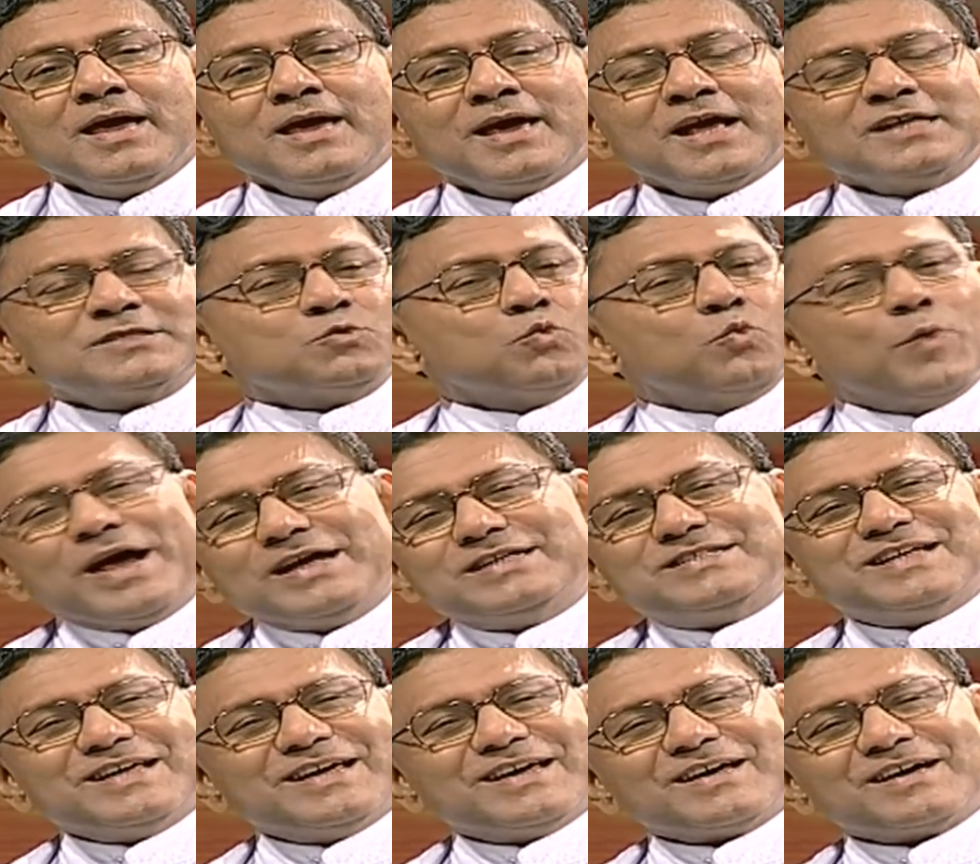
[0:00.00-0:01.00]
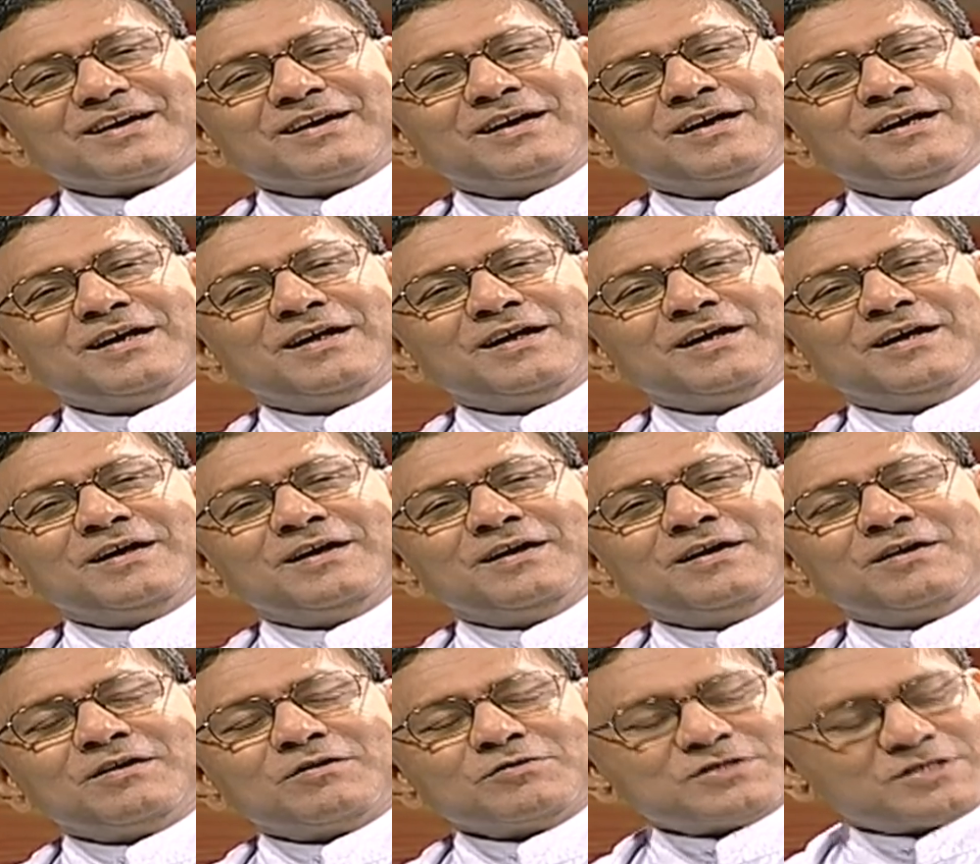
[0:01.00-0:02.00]
He's waiting
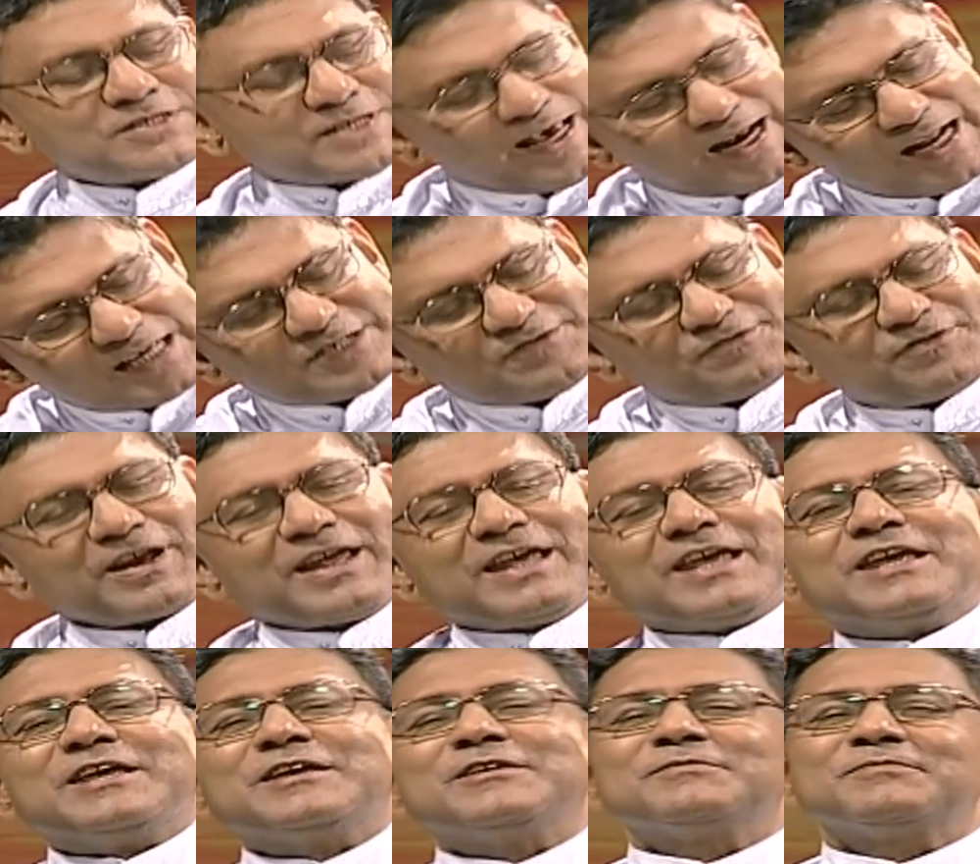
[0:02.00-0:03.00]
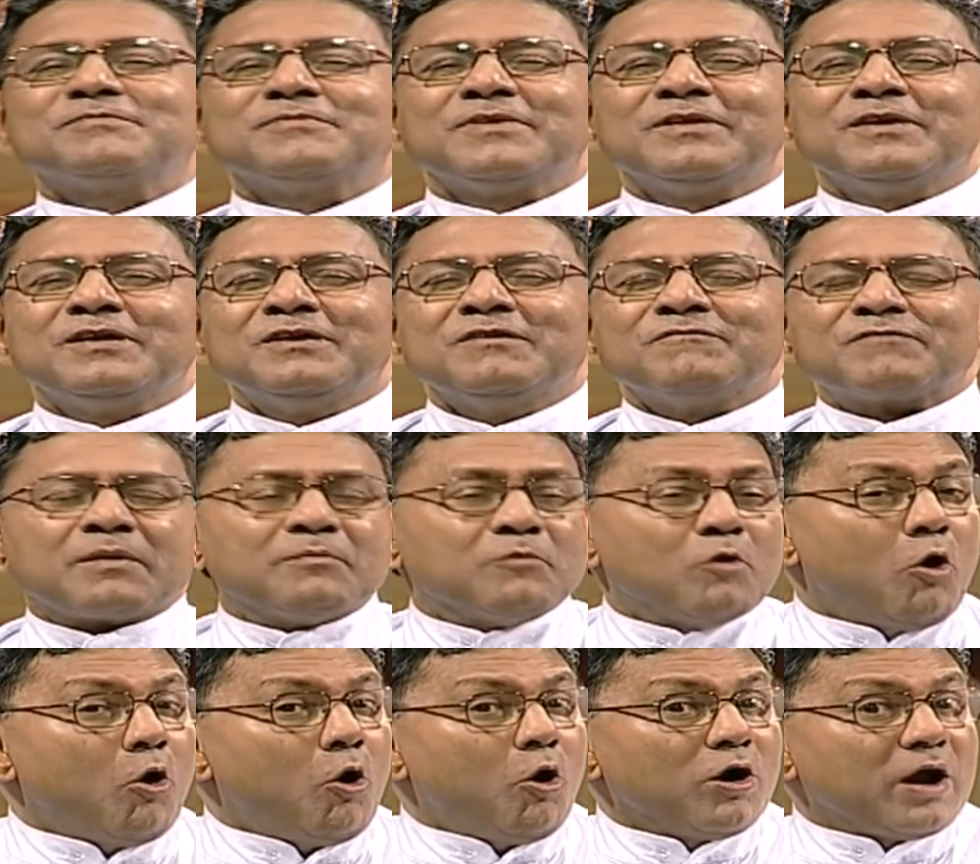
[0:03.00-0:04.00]
to set us free from
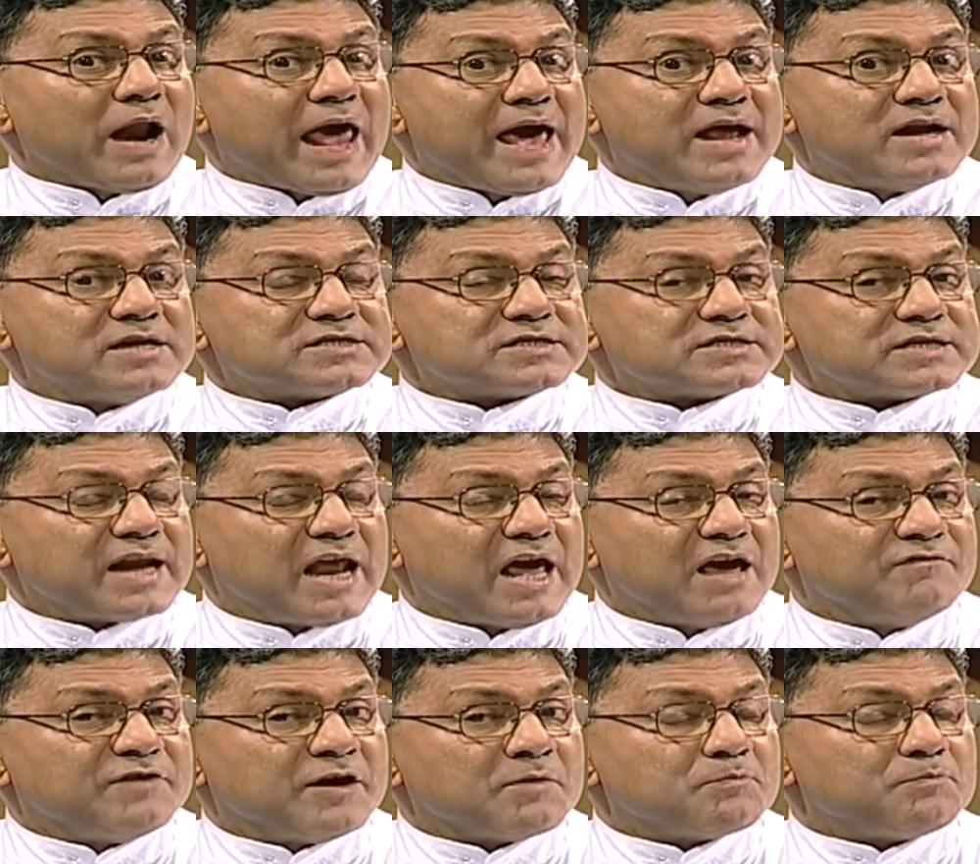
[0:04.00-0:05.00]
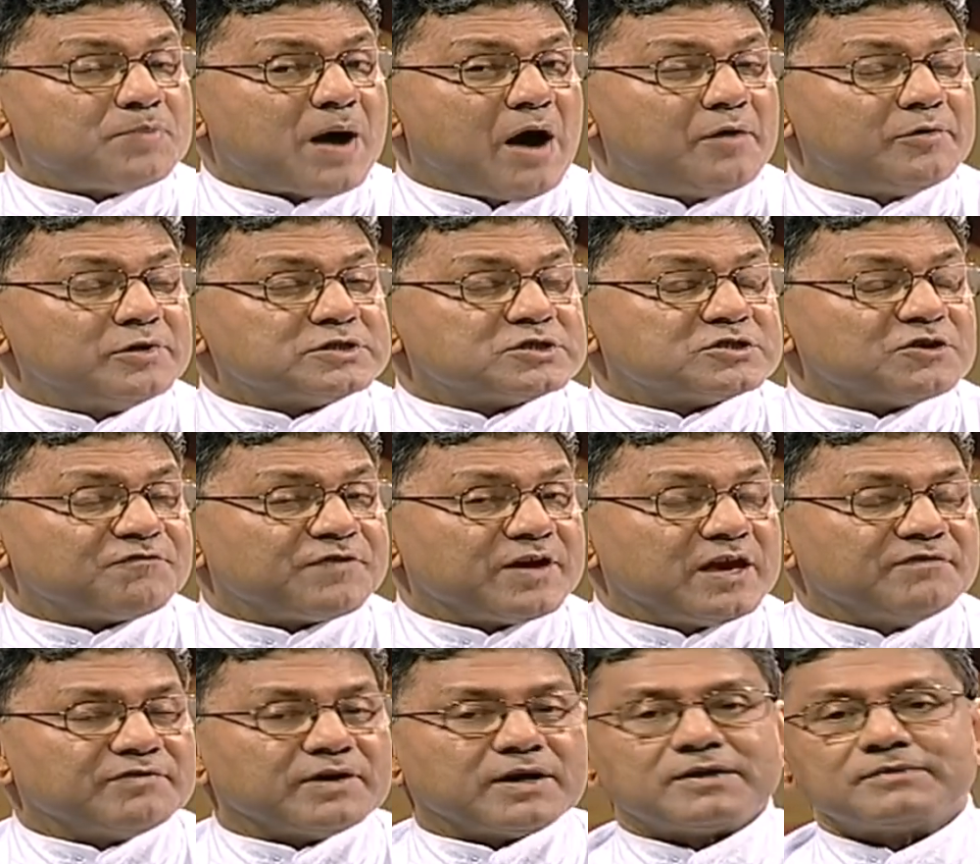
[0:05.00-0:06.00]
all enslaving powers of
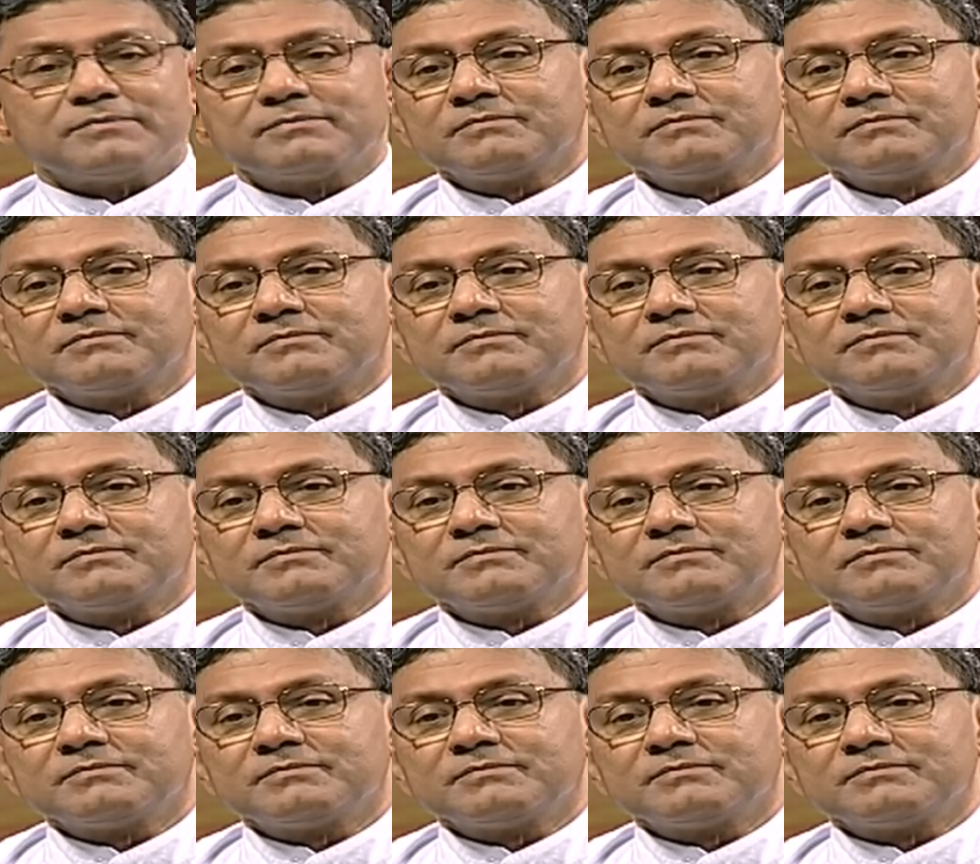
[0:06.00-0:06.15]
evil.